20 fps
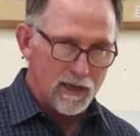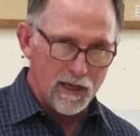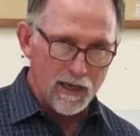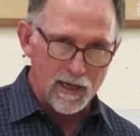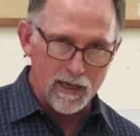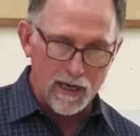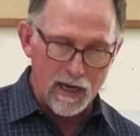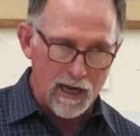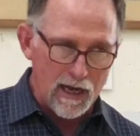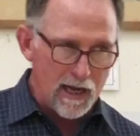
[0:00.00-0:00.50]

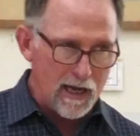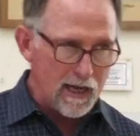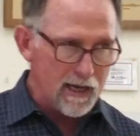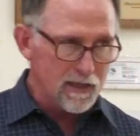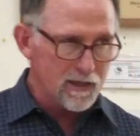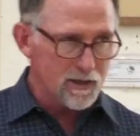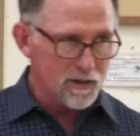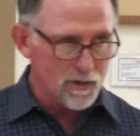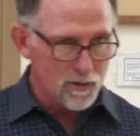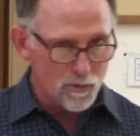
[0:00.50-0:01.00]
and I
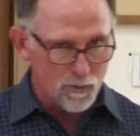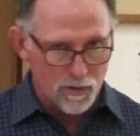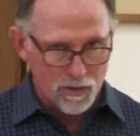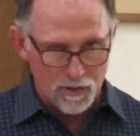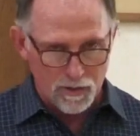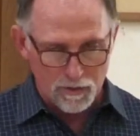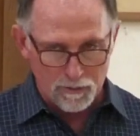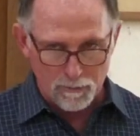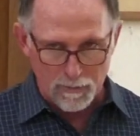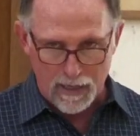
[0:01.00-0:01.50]
to the
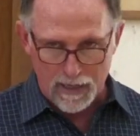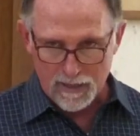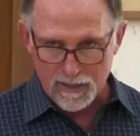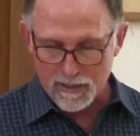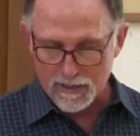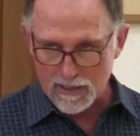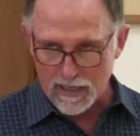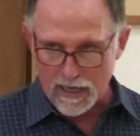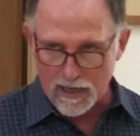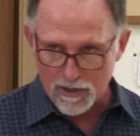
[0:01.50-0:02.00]
world. My
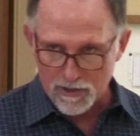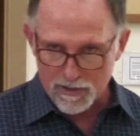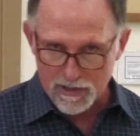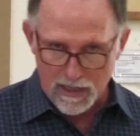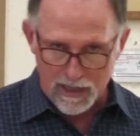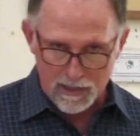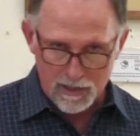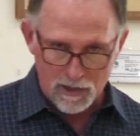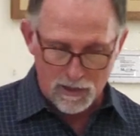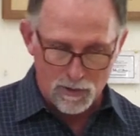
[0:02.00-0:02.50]
desire is
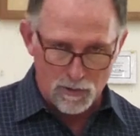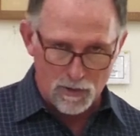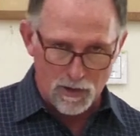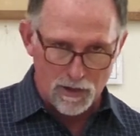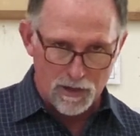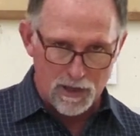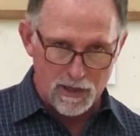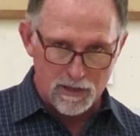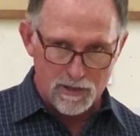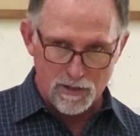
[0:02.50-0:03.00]
not to do the
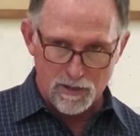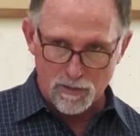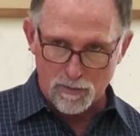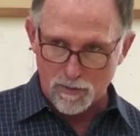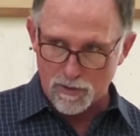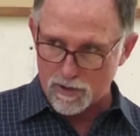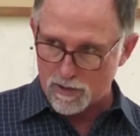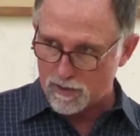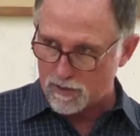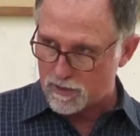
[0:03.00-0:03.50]
things of the
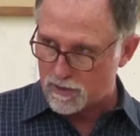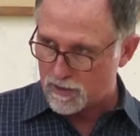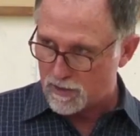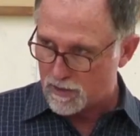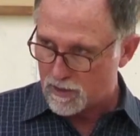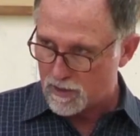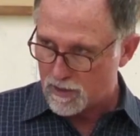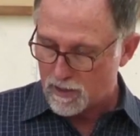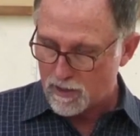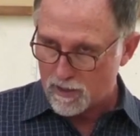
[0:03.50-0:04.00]
world.
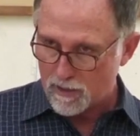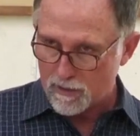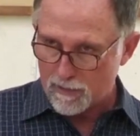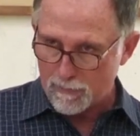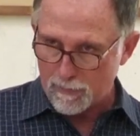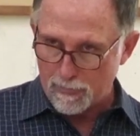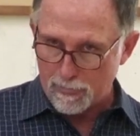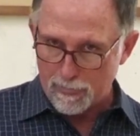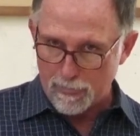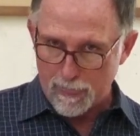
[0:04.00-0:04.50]

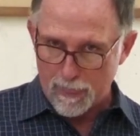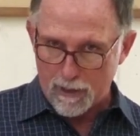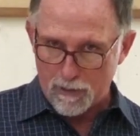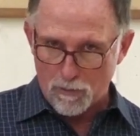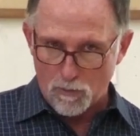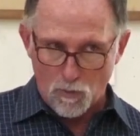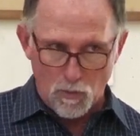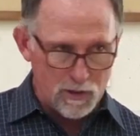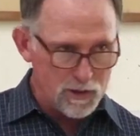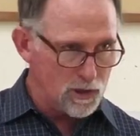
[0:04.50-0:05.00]

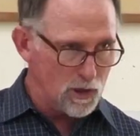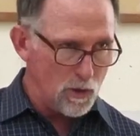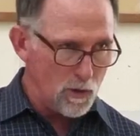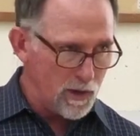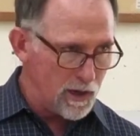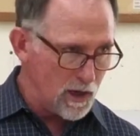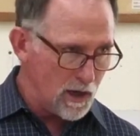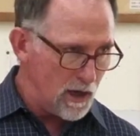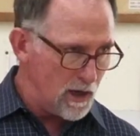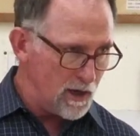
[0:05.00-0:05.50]
What's
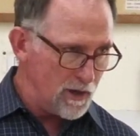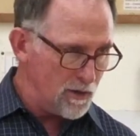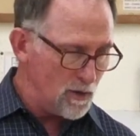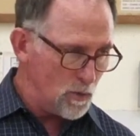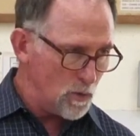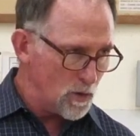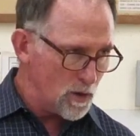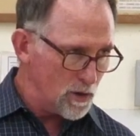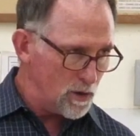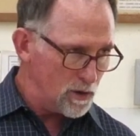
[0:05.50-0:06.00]
going on in the
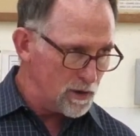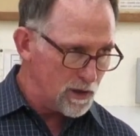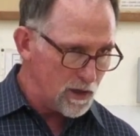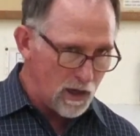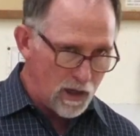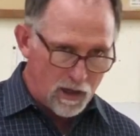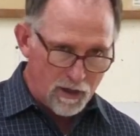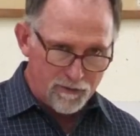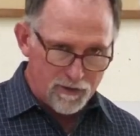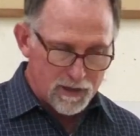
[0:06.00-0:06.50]
world and
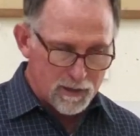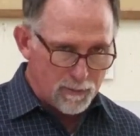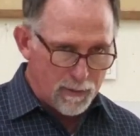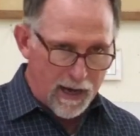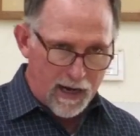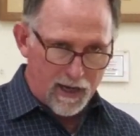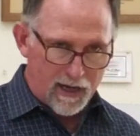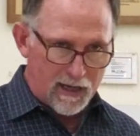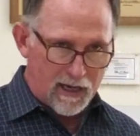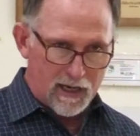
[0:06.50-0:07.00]
all of its
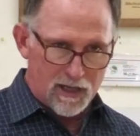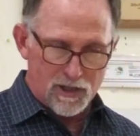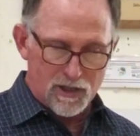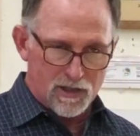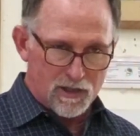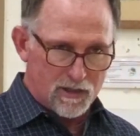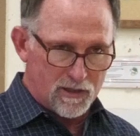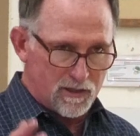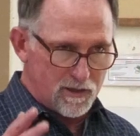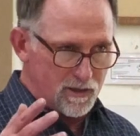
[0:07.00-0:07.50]

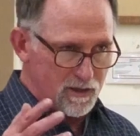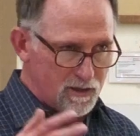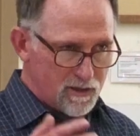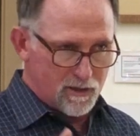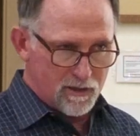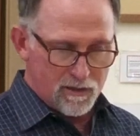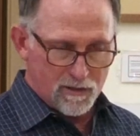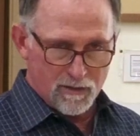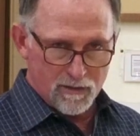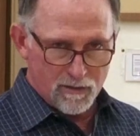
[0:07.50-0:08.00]

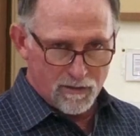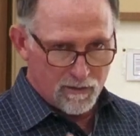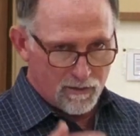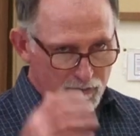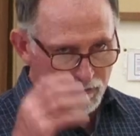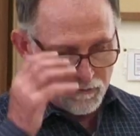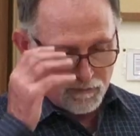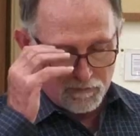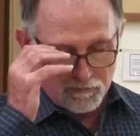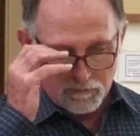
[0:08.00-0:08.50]
machinations,
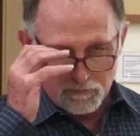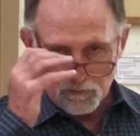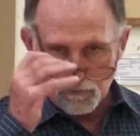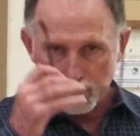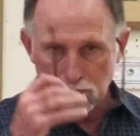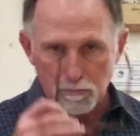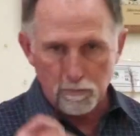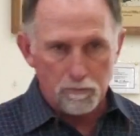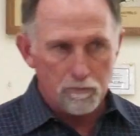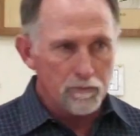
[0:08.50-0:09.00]

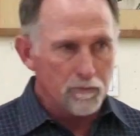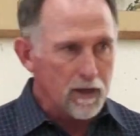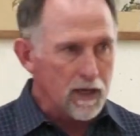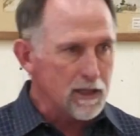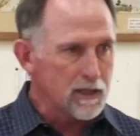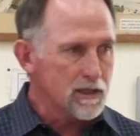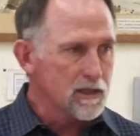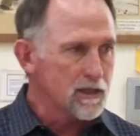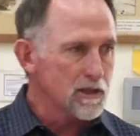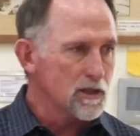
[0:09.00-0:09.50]

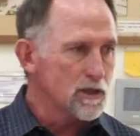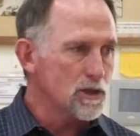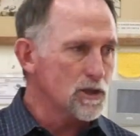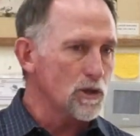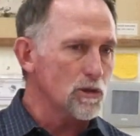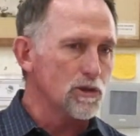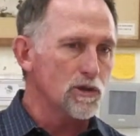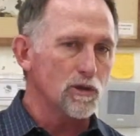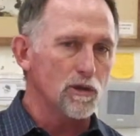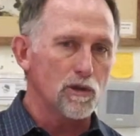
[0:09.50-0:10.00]
its
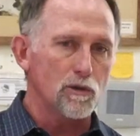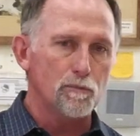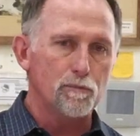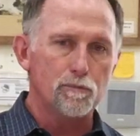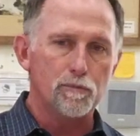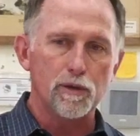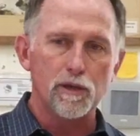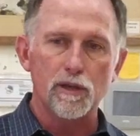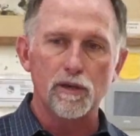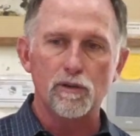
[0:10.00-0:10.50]

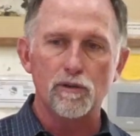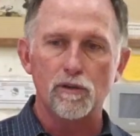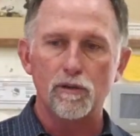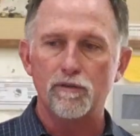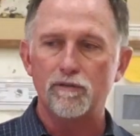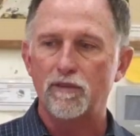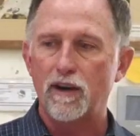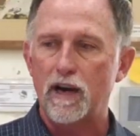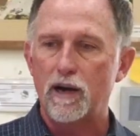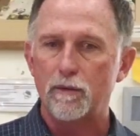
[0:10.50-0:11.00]
socio-political
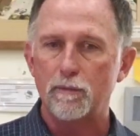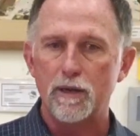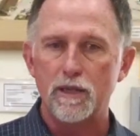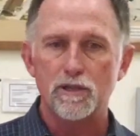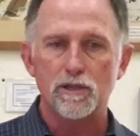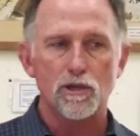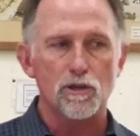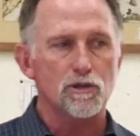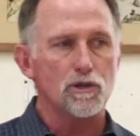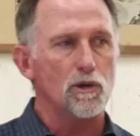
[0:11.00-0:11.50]

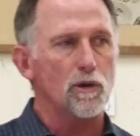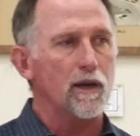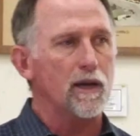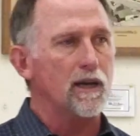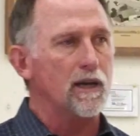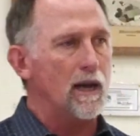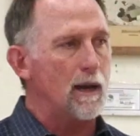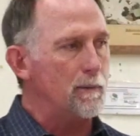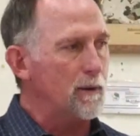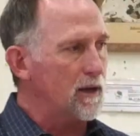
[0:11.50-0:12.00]
environments,
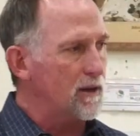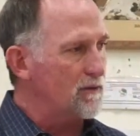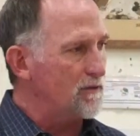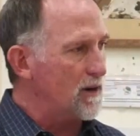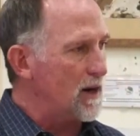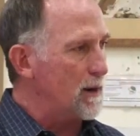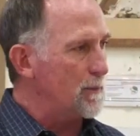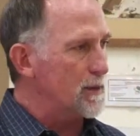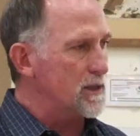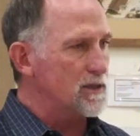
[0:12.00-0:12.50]
socioeconomic
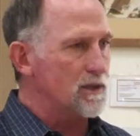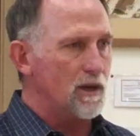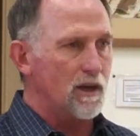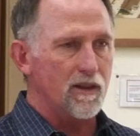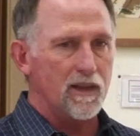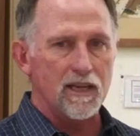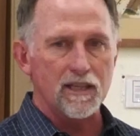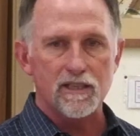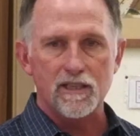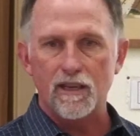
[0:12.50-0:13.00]
environments and all
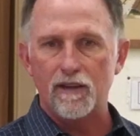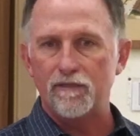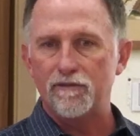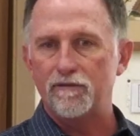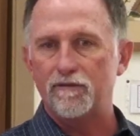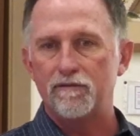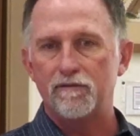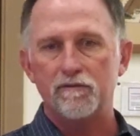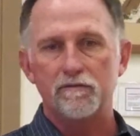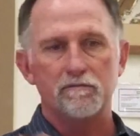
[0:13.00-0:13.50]
that
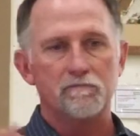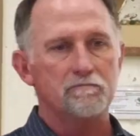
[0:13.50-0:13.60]
stuff,